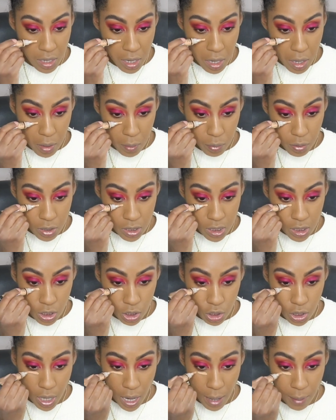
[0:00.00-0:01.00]
their
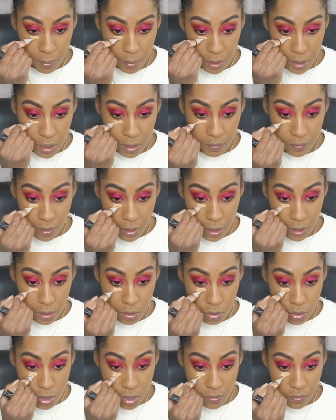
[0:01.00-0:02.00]
procedure, I believe, a
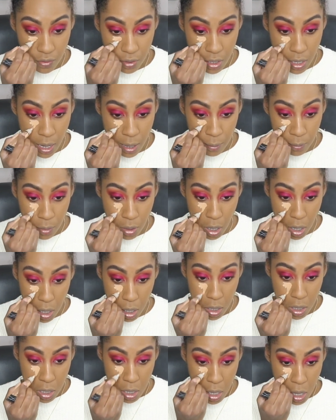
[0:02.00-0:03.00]
little different. I'm
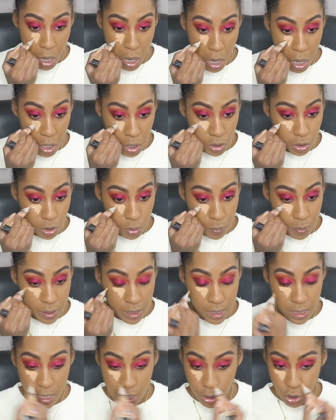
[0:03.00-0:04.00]
not
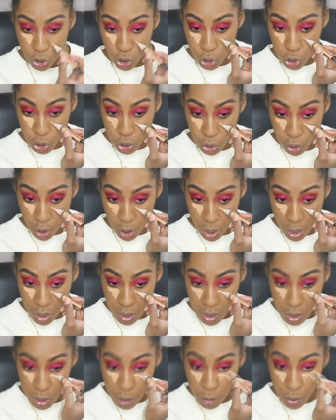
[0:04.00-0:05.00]
100%
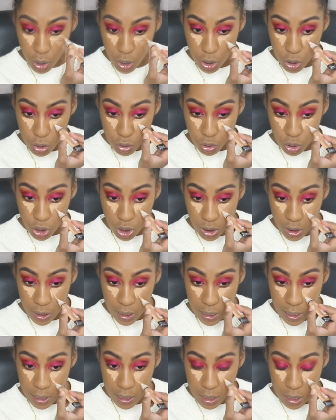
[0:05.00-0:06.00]
sure, but
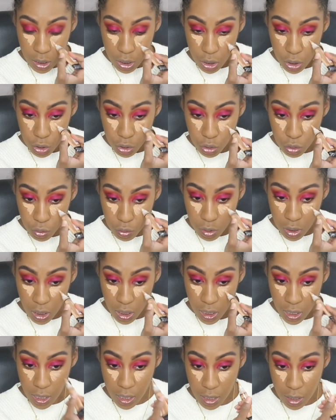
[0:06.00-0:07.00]
usually you
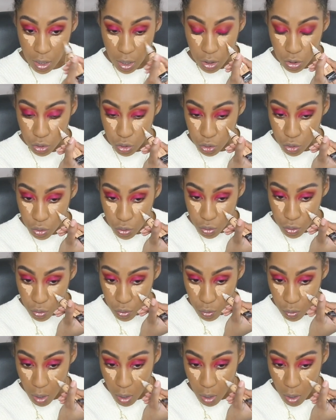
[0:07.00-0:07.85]
can do